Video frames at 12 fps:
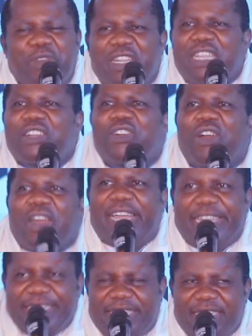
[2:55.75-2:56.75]
from the
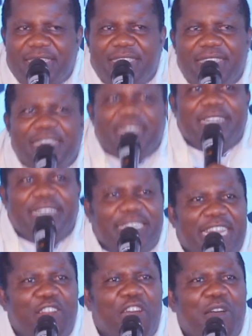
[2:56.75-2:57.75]
rock,
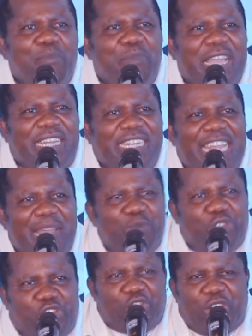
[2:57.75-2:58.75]
the Lord
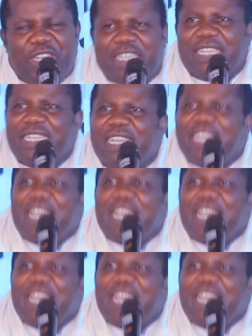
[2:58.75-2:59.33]
make them strong.